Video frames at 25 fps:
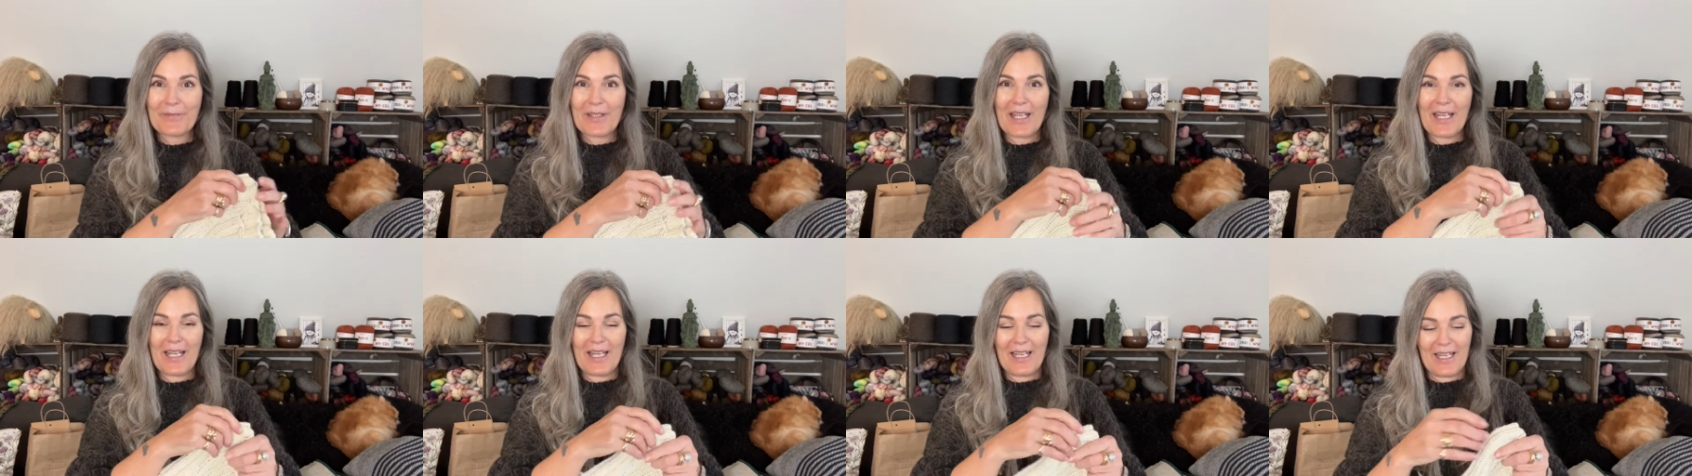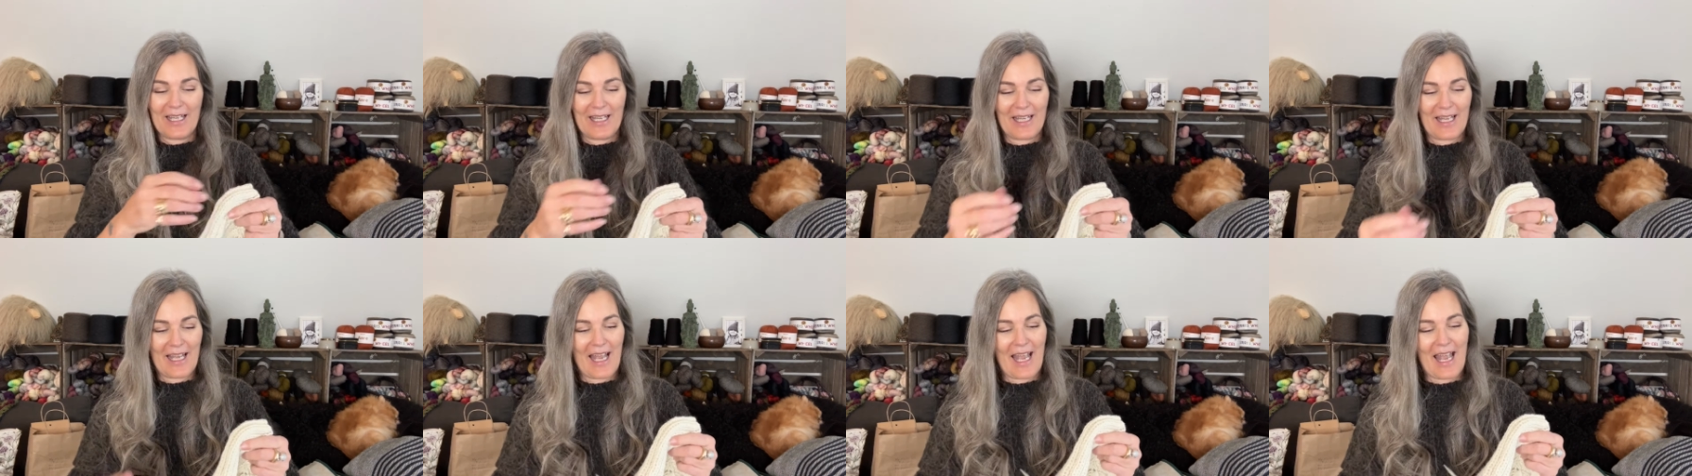
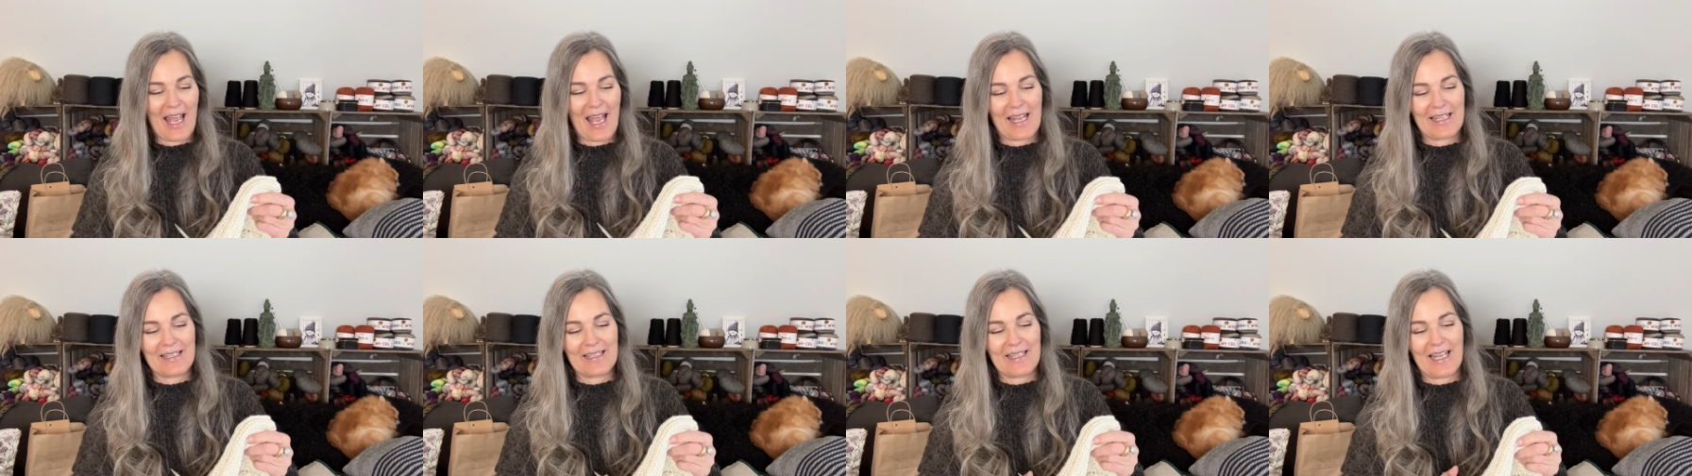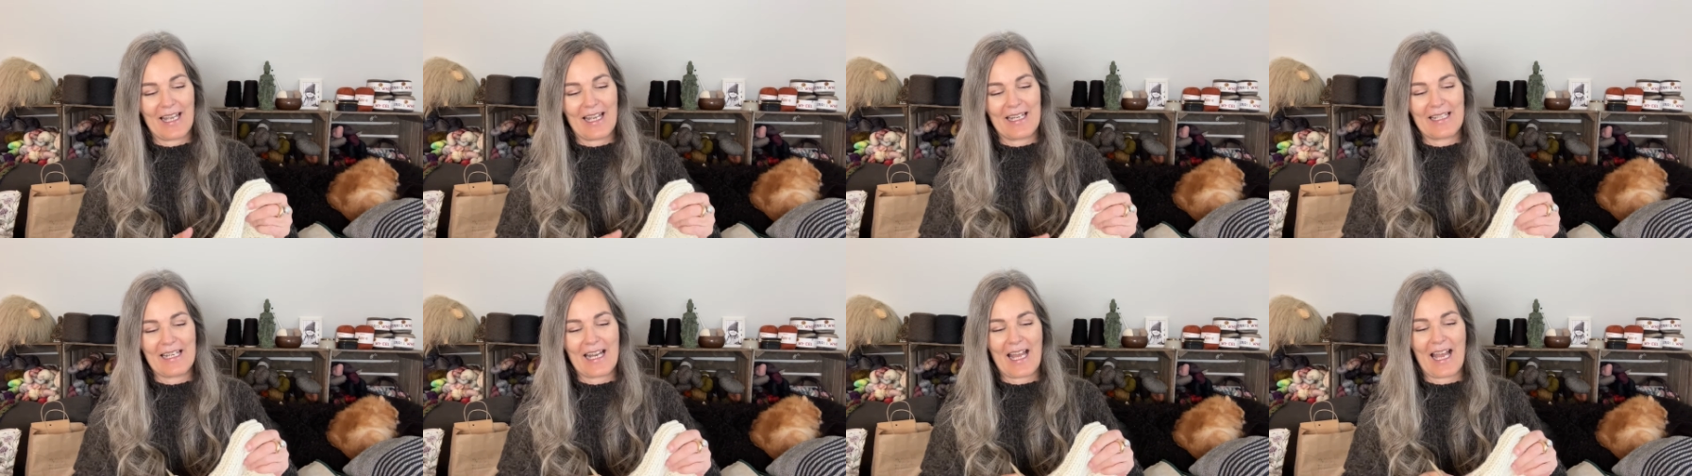uh, and
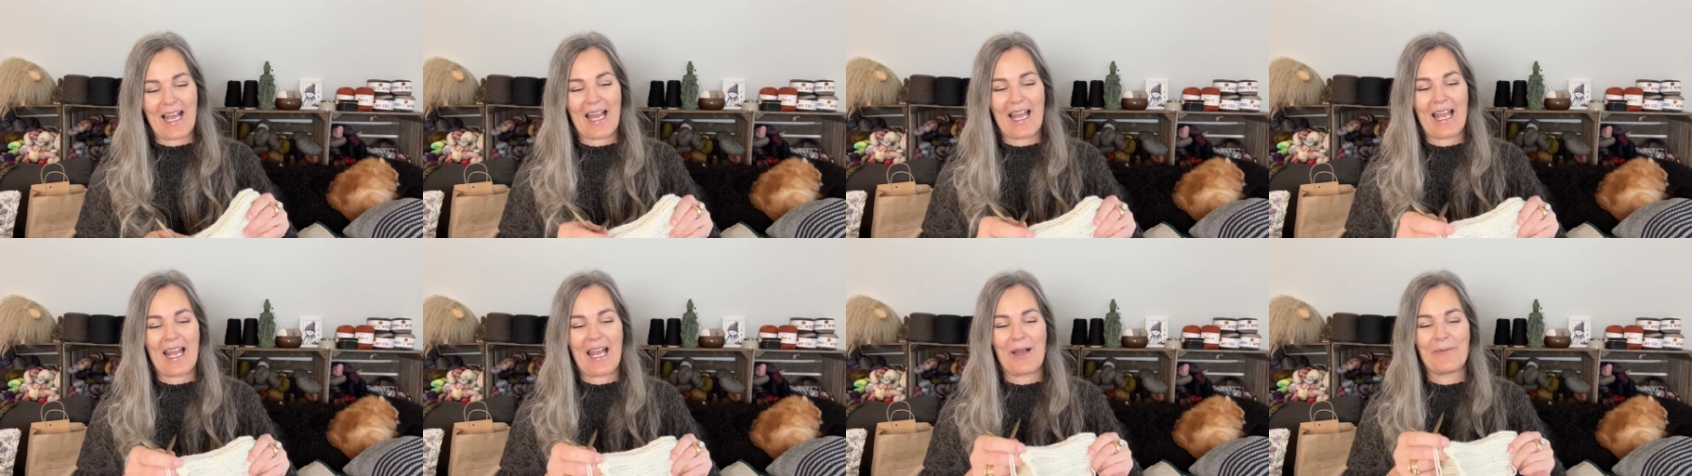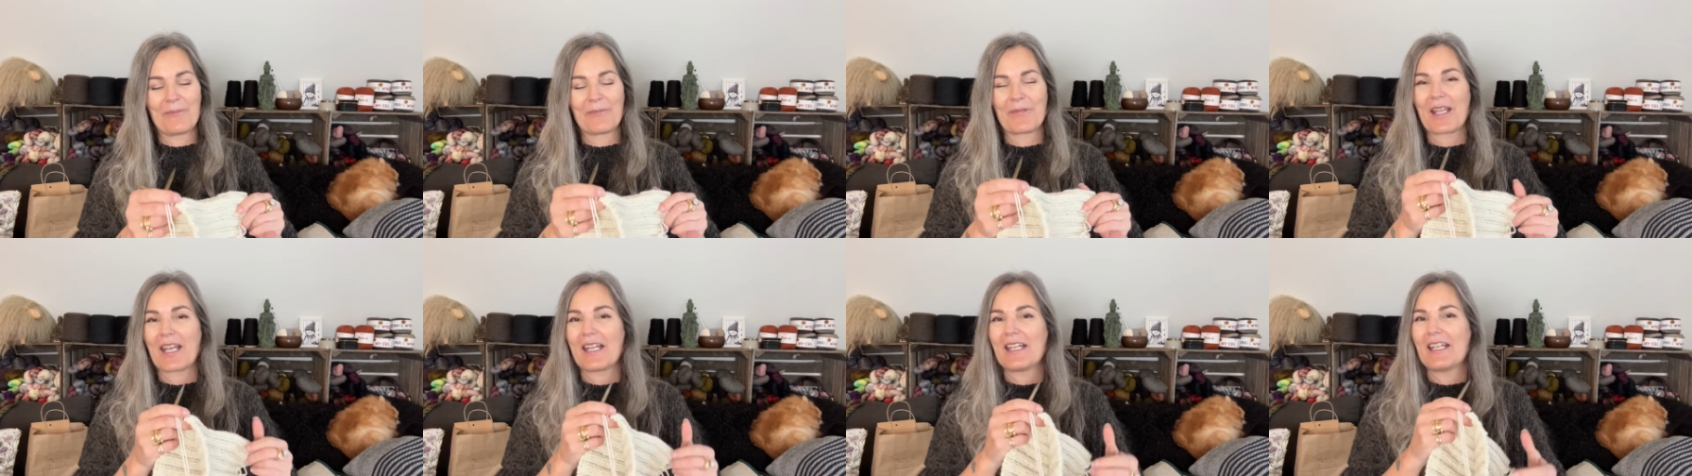then I
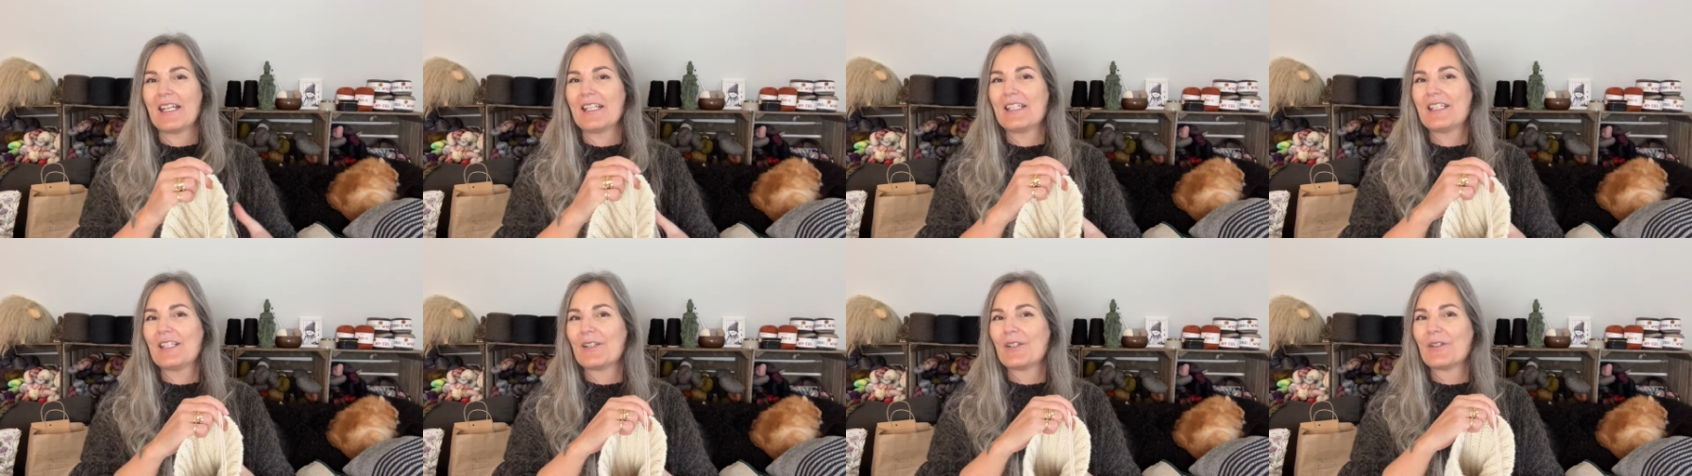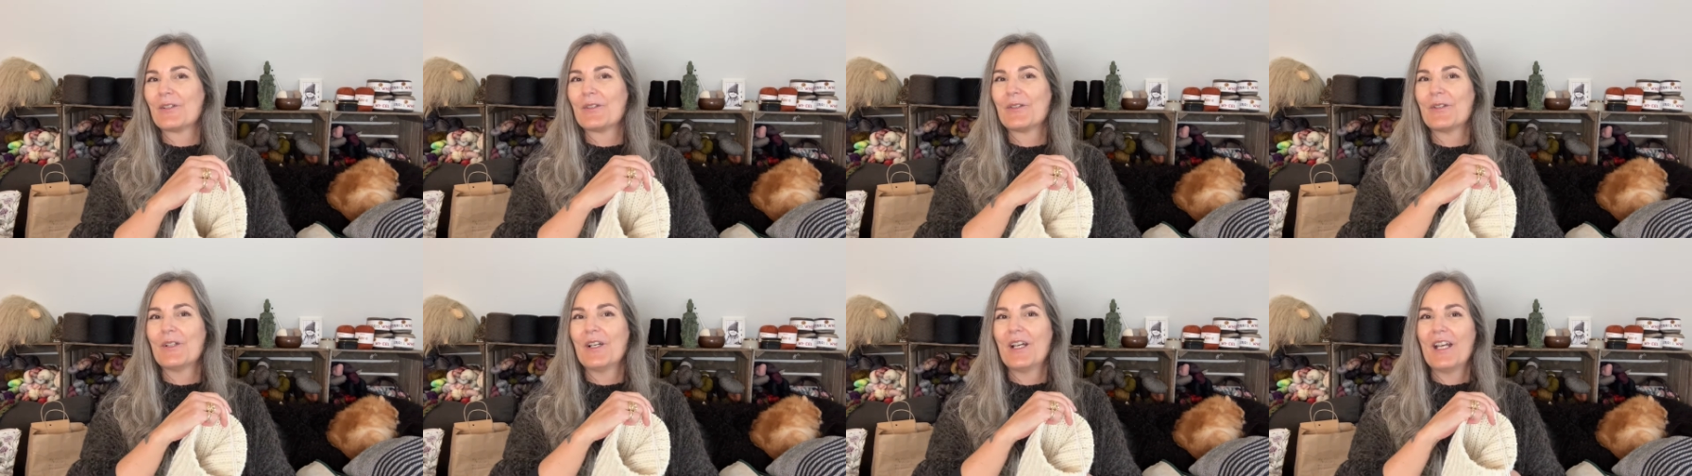am gonna
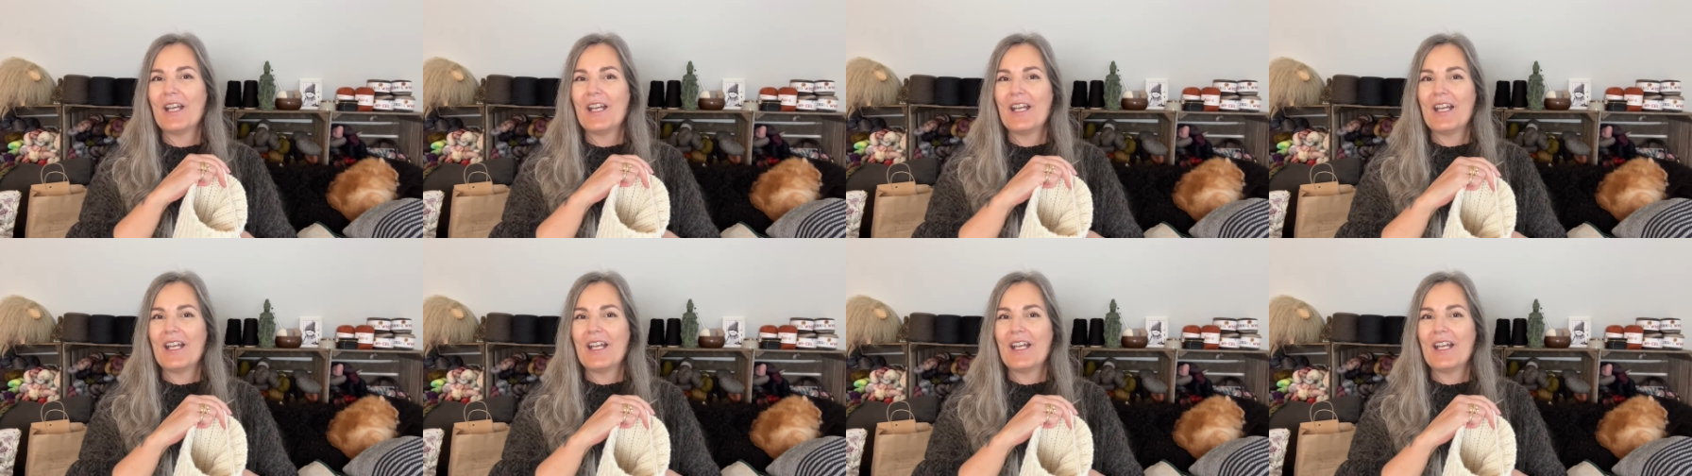do